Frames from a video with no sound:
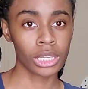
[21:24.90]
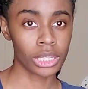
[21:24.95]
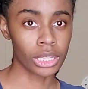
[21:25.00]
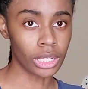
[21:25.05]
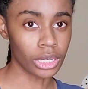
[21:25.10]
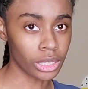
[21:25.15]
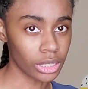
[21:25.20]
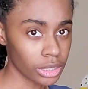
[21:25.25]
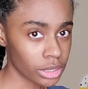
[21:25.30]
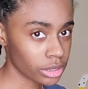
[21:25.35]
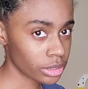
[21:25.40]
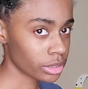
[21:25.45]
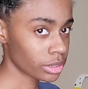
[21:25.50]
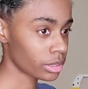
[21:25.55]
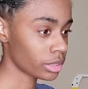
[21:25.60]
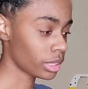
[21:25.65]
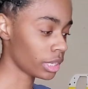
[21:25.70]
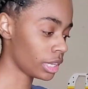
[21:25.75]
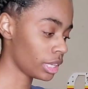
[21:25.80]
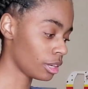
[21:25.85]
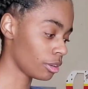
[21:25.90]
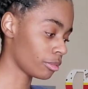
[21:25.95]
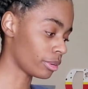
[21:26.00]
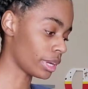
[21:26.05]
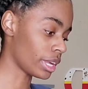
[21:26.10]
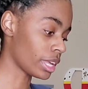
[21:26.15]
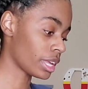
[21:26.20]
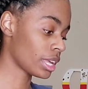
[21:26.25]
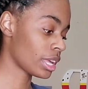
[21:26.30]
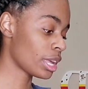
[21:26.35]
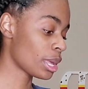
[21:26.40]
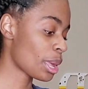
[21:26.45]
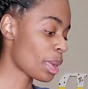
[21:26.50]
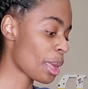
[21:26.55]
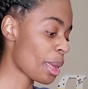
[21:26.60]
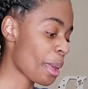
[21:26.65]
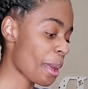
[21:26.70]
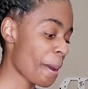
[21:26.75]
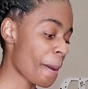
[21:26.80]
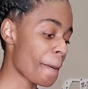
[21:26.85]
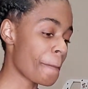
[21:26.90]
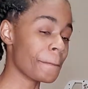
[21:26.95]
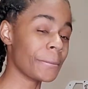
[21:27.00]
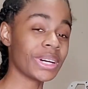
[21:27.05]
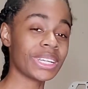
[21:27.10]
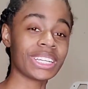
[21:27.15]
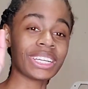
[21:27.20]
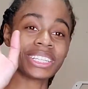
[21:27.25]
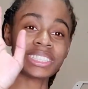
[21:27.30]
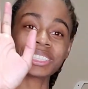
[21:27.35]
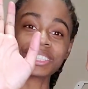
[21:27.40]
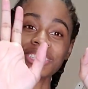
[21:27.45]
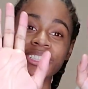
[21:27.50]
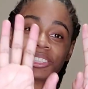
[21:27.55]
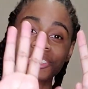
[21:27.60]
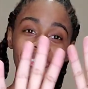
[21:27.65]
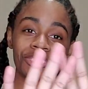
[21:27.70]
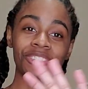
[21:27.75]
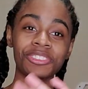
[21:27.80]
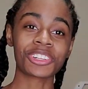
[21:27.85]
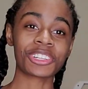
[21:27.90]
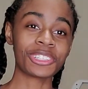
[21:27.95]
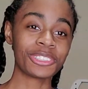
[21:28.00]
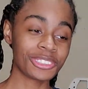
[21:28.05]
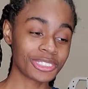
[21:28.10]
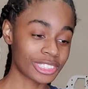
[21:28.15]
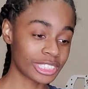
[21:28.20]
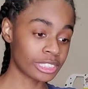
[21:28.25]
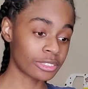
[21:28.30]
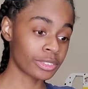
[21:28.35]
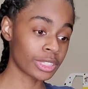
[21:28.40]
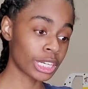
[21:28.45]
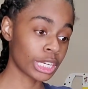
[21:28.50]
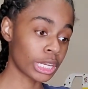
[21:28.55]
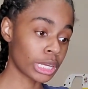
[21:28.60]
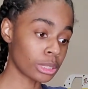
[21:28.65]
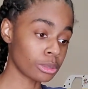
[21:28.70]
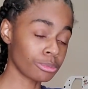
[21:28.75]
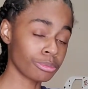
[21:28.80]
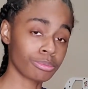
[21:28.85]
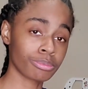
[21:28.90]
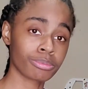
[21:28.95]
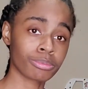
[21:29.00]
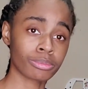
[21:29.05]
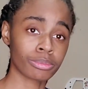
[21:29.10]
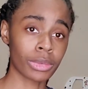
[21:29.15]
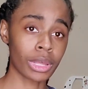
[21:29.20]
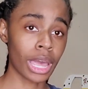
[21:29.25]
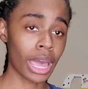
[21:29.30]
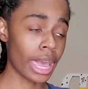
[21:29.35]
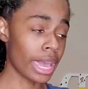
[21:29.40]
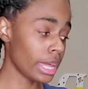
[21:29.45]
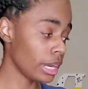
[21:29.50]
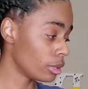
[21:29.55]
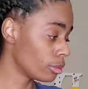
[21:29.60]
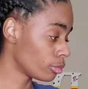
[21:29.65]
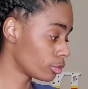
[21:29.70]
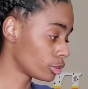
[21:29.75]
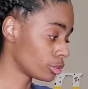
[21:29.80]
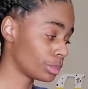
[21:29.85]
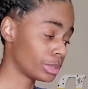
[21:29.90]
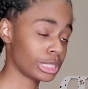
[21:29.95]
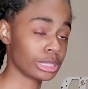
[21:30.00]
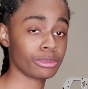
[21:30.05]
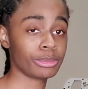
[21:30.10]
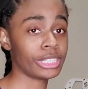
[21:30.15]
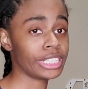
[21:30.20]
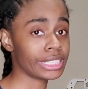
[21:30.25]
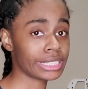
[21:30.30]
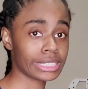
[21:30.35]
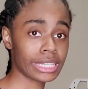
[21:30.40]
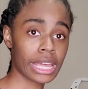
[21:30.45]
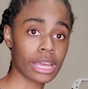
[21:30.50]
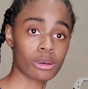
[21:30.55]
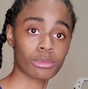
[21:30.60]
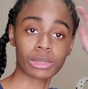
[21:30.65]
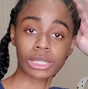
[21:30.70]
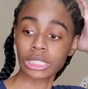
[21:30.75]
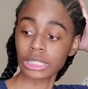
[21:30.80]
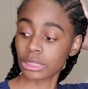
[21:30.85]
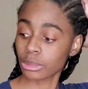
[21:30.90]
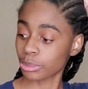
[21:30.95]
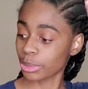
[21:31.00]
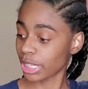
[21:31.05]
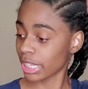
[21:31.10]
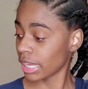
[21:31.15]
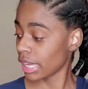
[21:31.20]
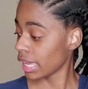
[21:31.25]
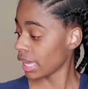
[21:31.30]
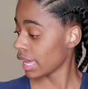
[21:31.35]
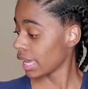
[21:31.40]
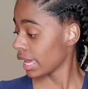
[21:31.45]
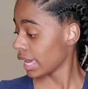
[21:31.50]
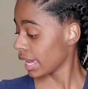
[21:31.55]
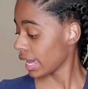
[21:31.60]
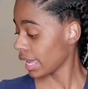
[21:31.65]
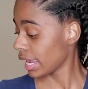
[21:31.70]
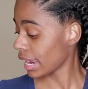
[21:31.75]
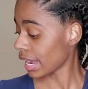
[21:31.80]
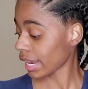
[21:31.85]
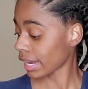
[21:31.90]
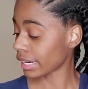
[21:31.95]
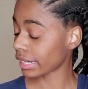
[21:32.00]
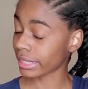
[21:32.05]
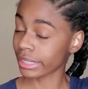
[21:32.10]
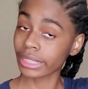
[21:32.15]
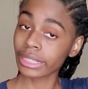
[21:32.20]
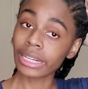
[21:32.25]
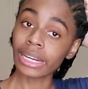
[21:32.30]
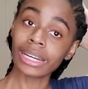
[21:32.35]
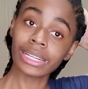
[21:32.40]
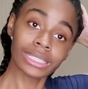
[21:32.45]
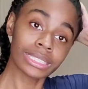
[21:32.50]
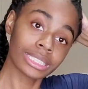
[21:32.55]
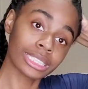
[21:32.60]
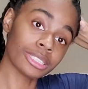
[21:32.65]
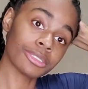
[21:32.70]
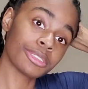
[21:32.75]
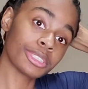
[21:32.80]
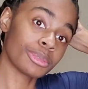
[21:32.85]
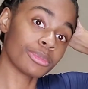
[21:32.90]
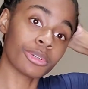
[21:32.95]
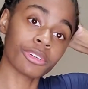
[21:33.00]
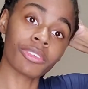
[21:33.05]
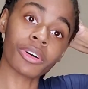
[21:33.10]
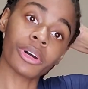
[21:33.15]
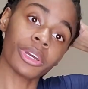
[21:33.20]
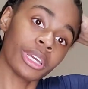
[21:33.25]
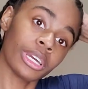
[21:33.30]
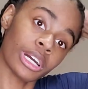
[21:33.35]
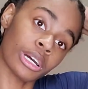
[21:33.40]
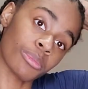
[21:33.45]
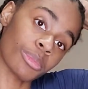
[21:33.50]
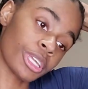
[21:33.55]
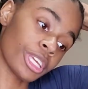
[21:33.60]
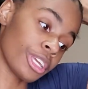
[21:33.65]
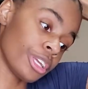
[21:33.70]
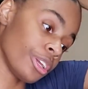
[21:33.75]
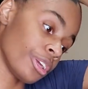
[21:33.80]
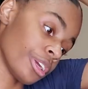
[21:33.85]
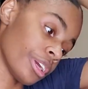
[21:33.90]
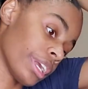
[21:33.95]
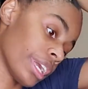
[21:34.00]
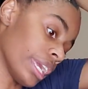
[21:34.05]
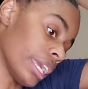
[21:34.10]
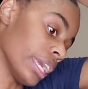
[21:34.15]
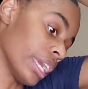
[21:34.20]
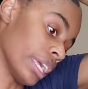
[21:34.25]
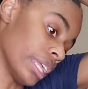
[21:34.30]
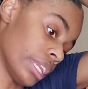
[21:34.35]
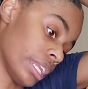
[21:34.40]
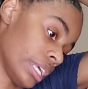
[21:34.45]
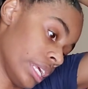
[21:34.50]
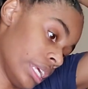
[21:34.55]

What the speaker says: y'all, anyway. But that's gonna conclude this video. Aiden's room is a mess now because of me, and I gotta clean all this stuff up before he come in here and